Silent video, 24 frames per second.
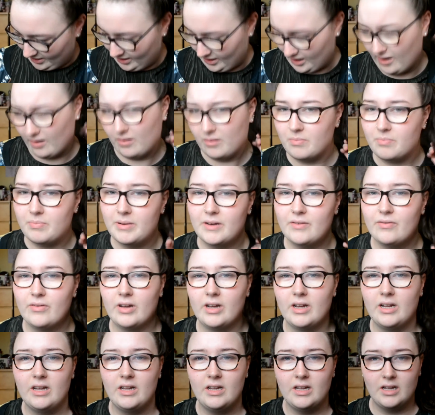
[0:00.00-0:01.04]
know, a bit of
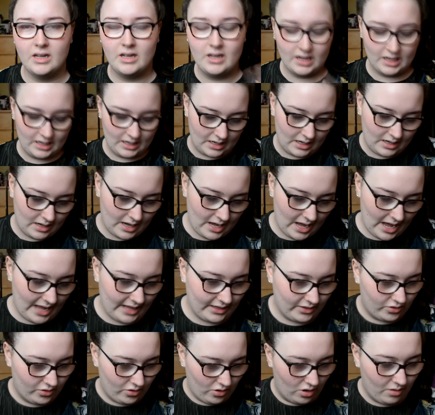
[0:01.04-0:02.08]
a
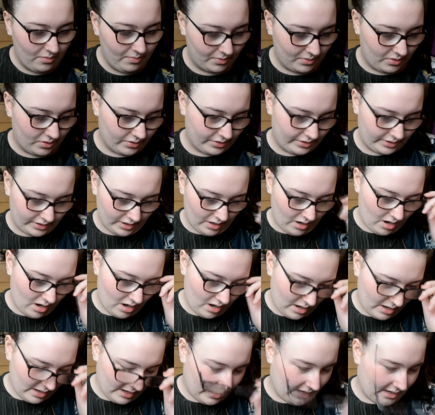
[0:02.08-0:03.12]
heads up, good
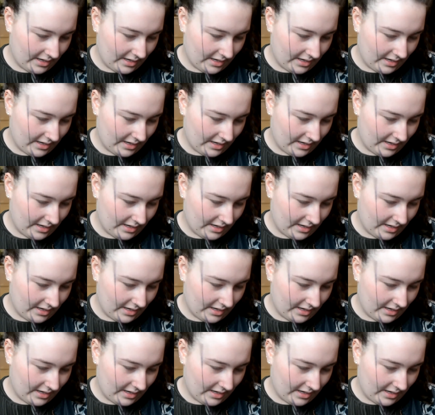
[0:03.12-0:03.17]
start.